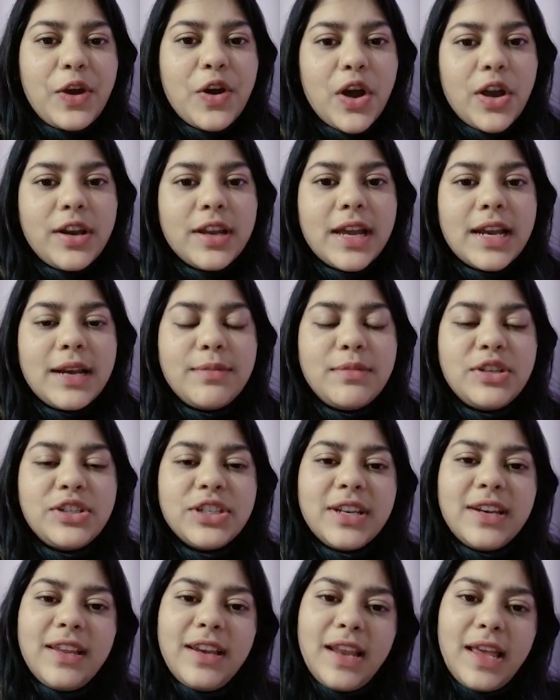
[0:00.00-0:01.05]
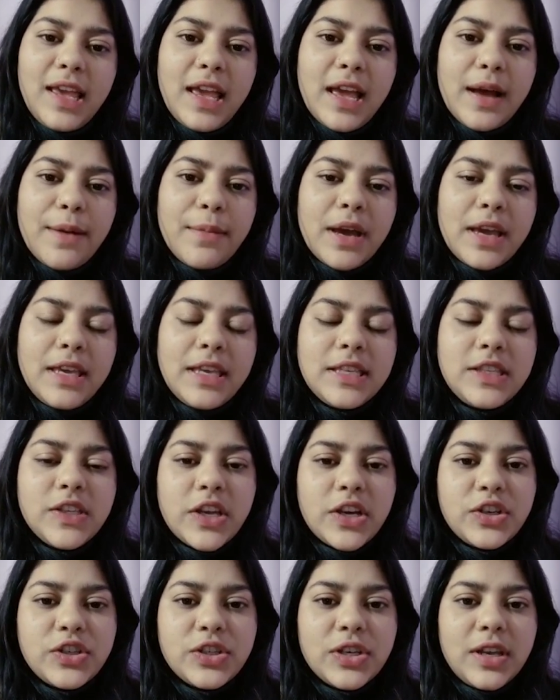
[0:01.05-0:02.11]
got admission in AMIE
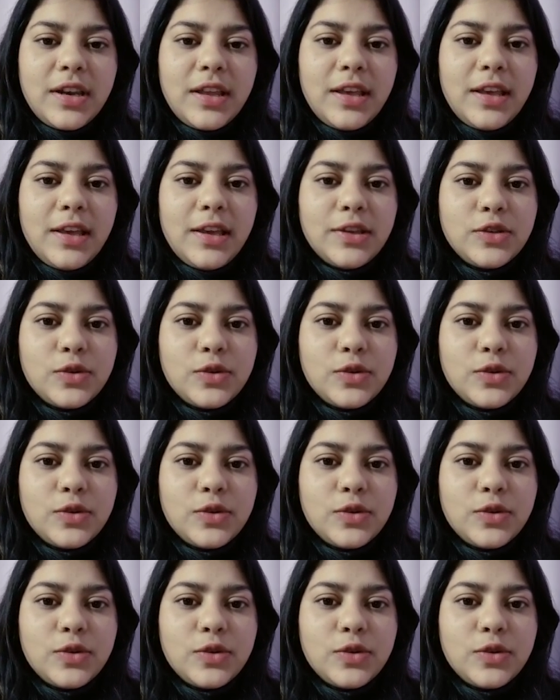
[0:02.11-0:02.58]
Section-A.